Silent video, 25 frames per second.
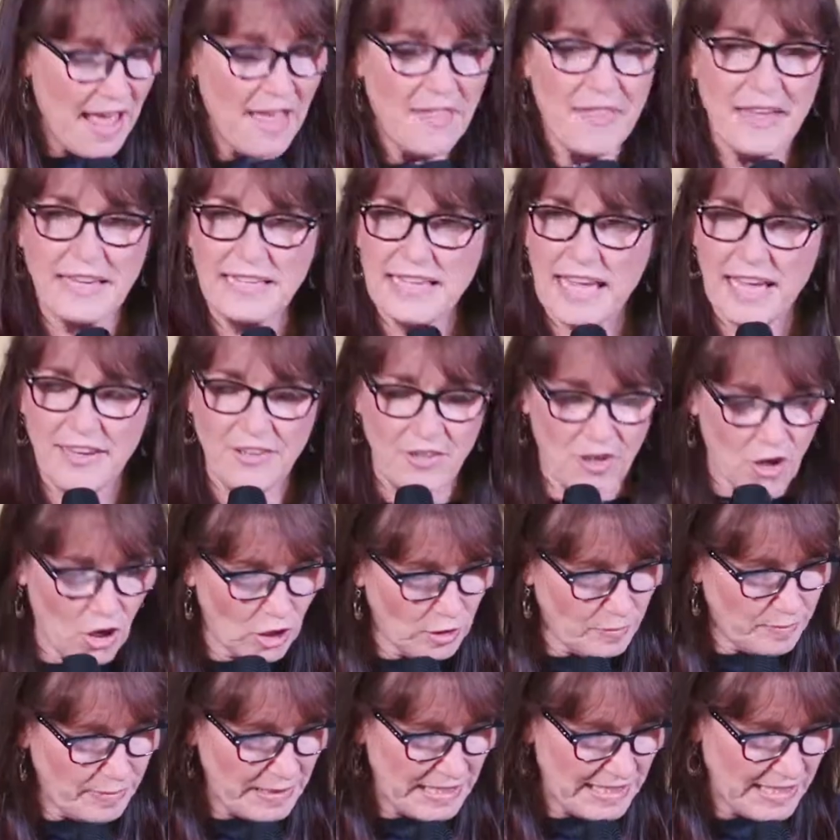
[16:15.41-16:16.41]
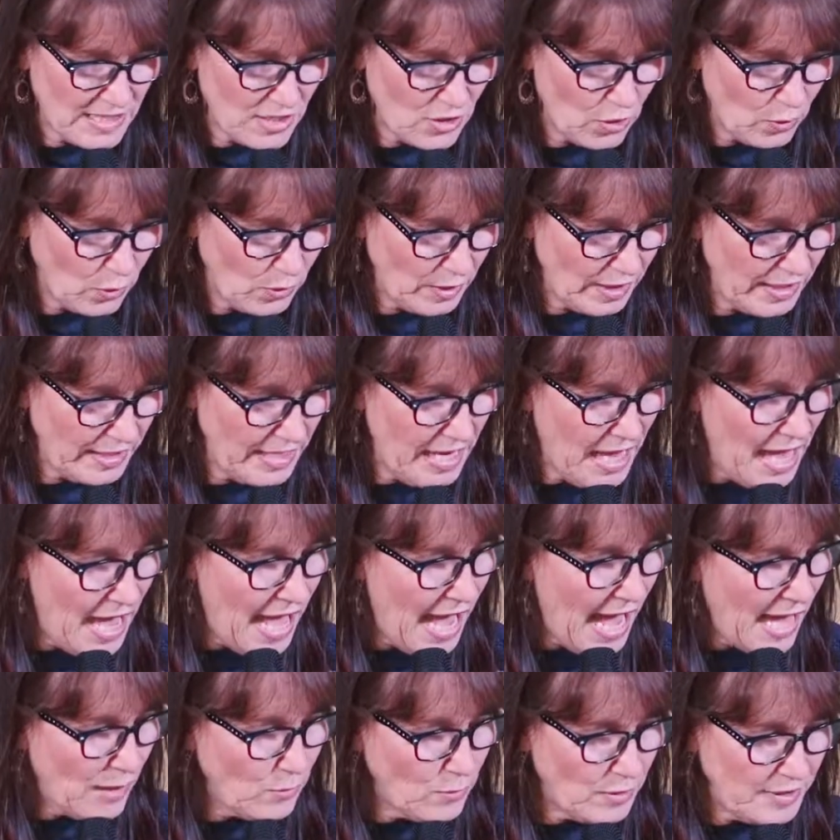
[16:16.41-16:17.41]
that cannot be stolen
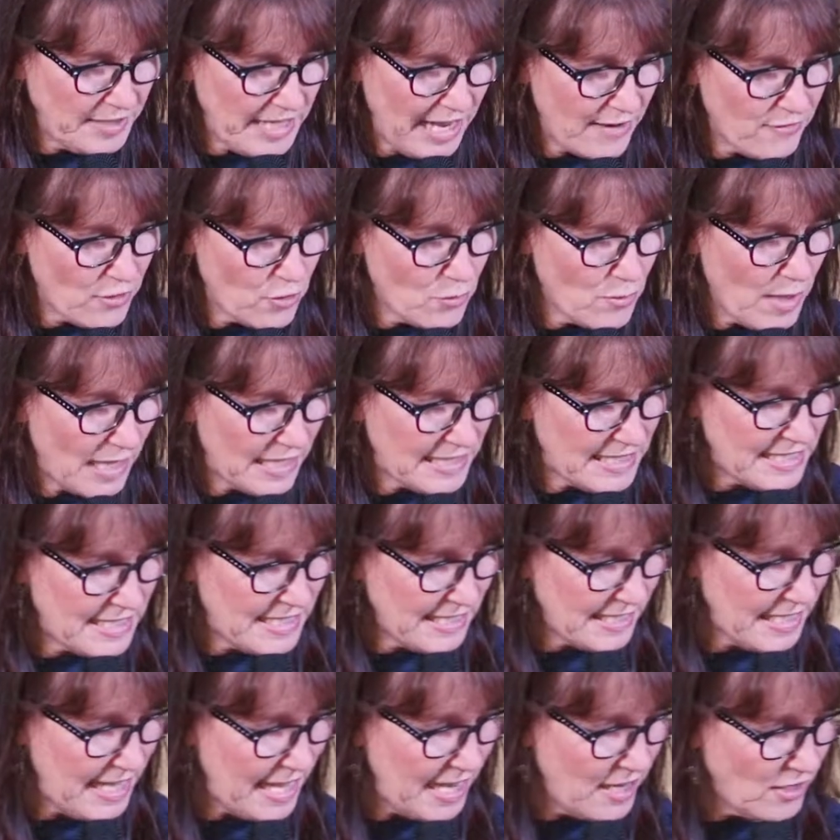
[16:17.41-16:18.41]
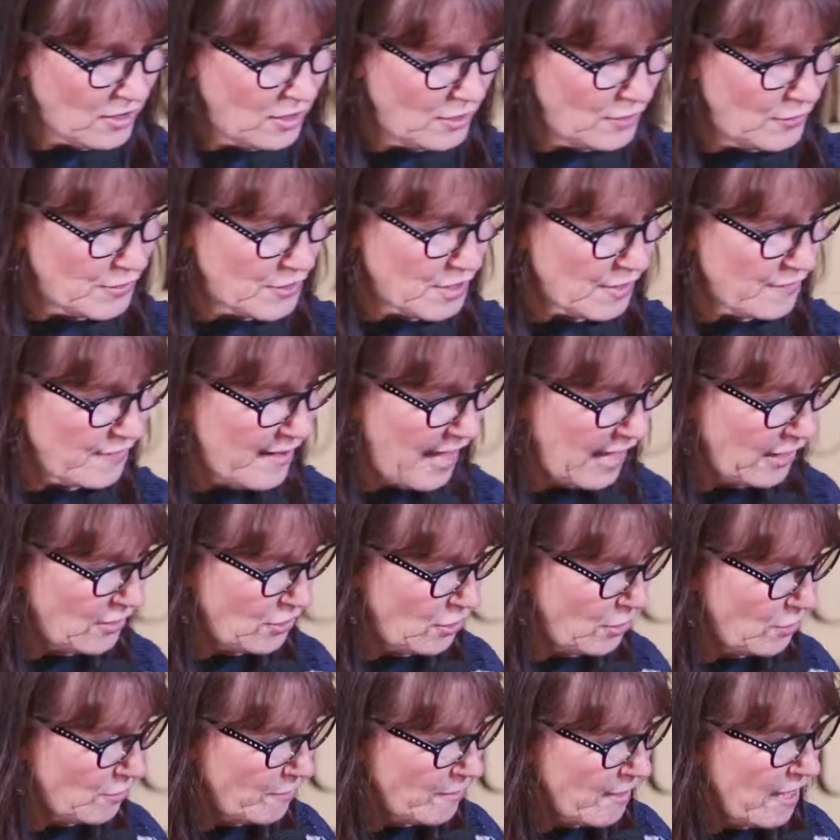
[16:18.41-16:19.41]
and will never rust, decay, or lose their
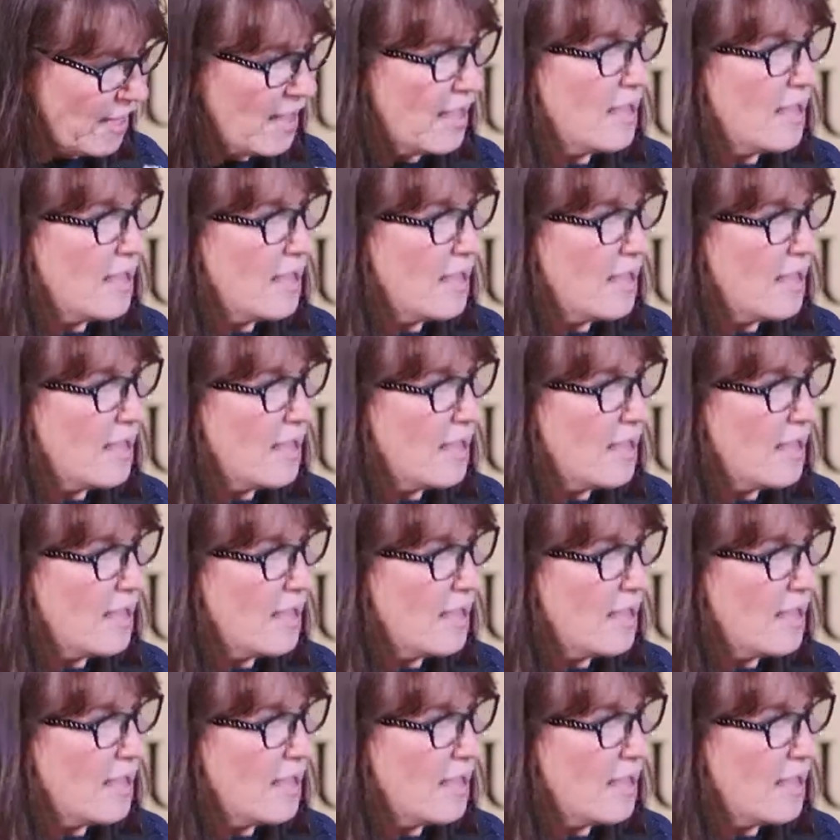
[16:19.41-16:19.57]
value.